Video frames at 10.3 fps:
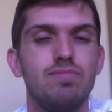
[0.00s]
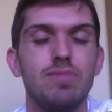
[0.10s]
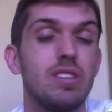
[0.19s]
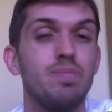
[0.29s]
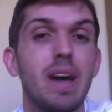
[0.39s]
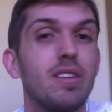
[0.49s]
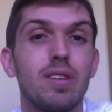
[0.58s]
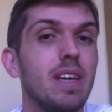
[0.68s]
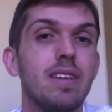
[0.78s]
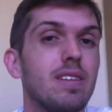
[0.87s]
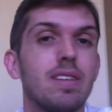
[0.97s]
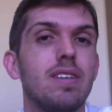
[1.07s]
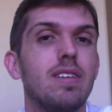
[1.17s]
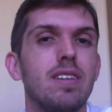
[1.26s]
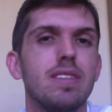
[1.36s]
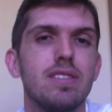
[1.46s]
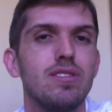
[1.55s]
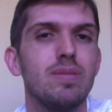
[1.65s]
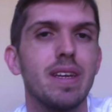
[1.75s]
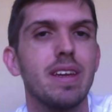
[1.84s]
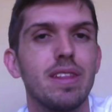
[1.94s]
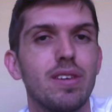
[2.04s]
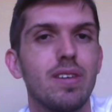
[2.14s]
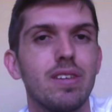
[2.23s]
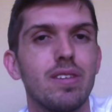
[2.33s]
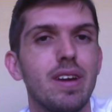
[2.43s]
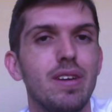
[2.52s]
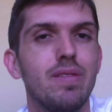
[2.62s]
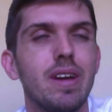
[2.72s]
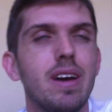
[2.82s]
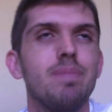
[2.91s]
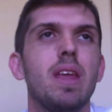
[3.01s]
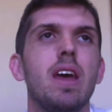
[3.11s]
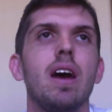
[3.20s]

just by grading the card, let's assume that I can get the card graded overnight,